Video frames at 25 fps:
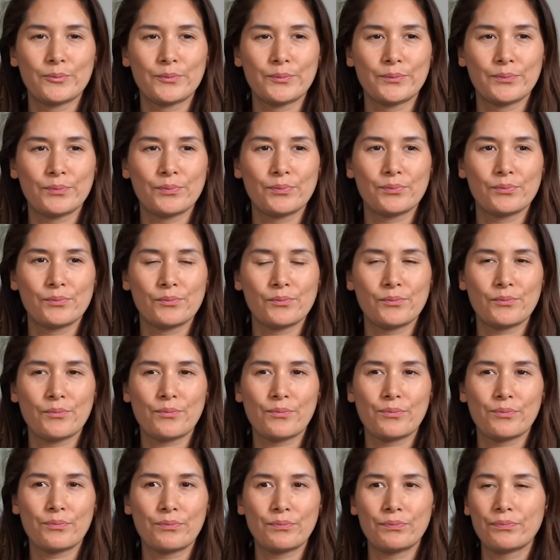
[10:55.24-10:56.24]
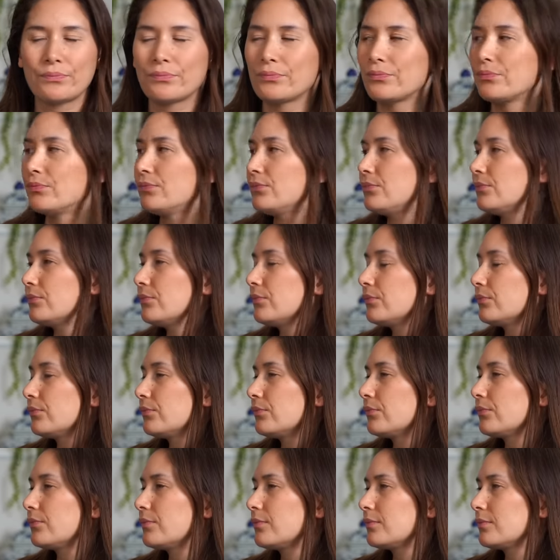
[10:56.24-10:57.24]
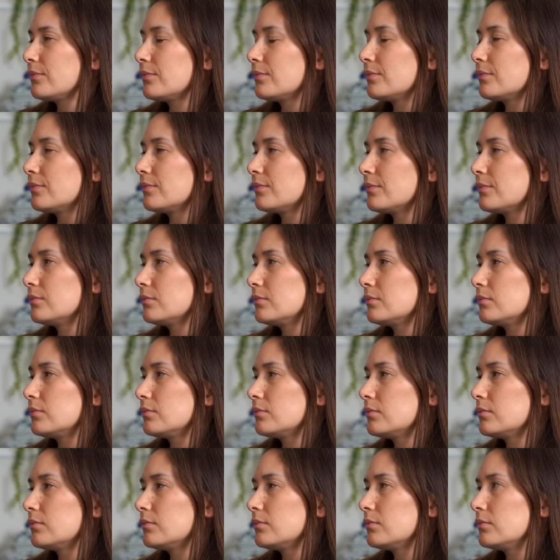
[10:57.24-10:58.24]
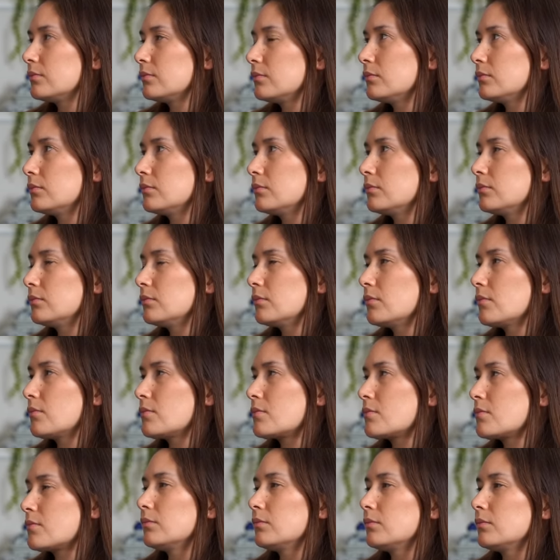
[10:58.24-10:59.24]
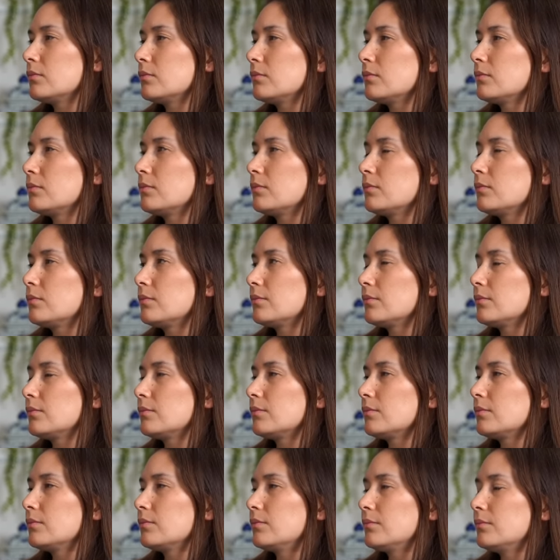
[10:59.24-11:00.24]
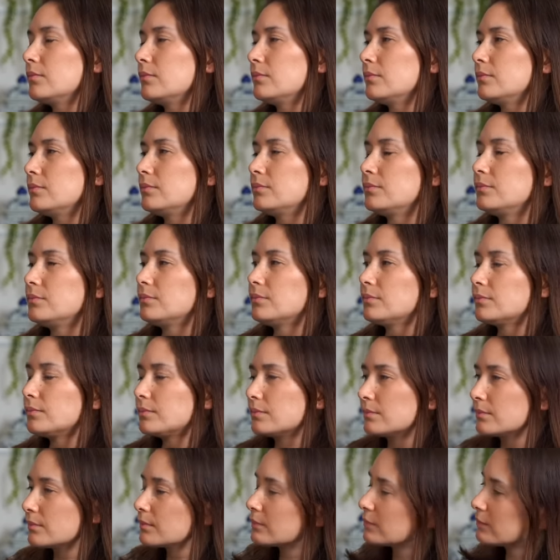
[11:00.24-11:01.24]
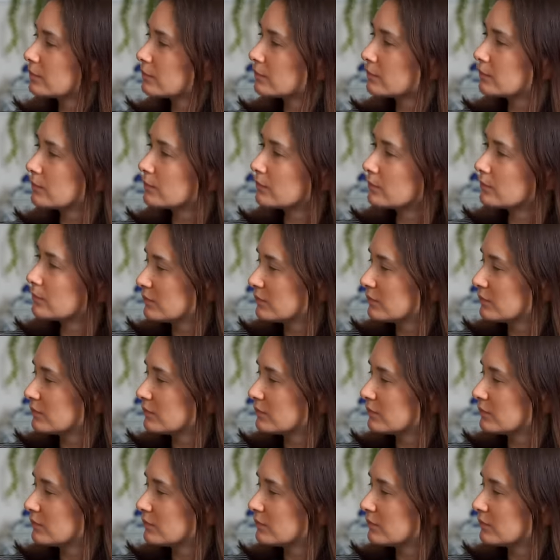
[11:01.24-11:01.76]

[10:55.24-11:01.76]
(silent)